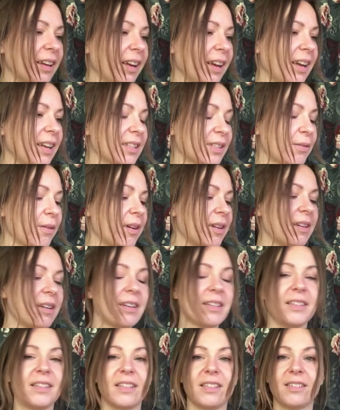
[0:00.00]
it's quite
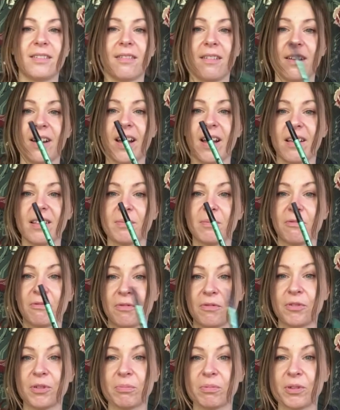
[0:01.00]
nice to try out some
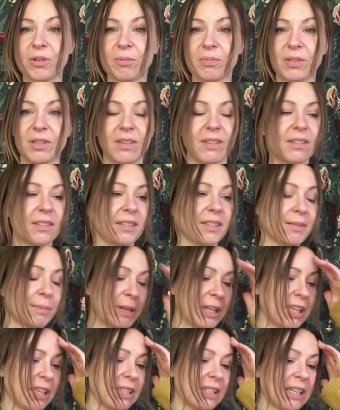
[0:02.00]
affordable options,
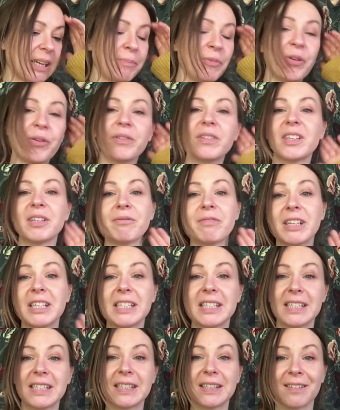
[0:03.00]
because I'm not the
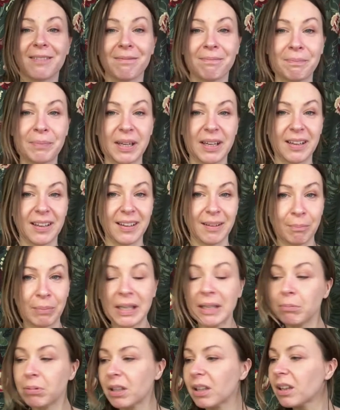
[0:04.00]
richest of
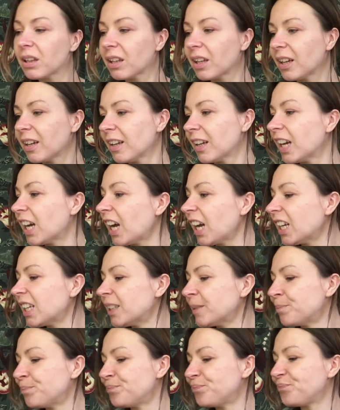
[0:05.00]
people,
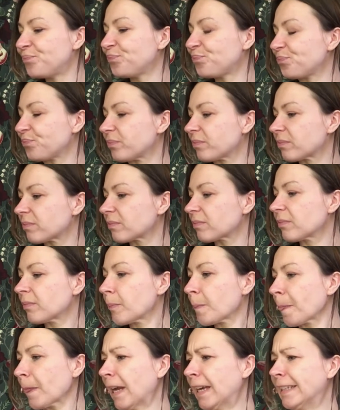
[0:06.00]
and
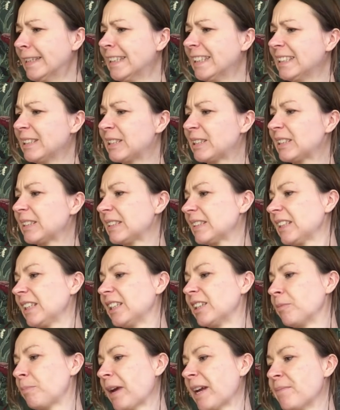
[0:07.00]
these, you
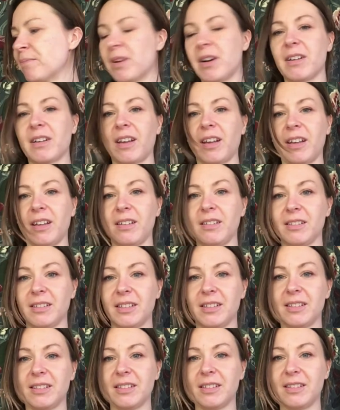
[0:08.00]
know, paint
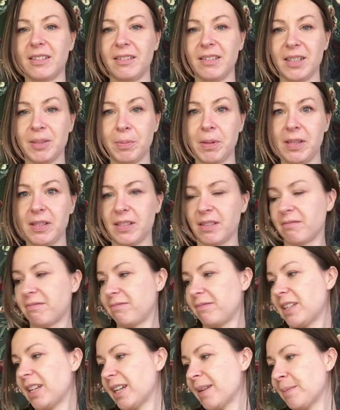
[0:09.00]
markers are expensive,
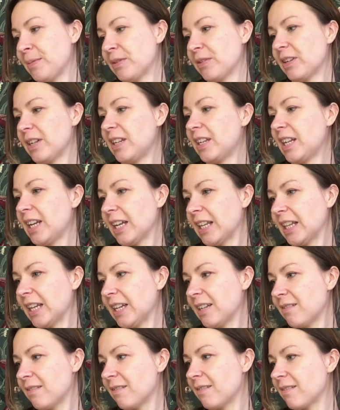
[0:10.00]
like I'm not gonna lie,
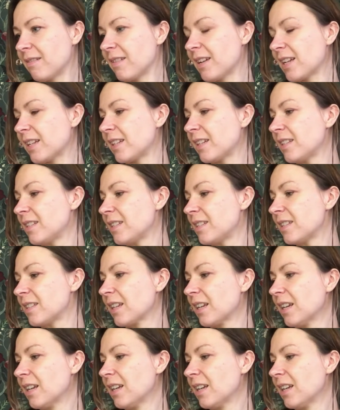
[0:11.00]
they are, and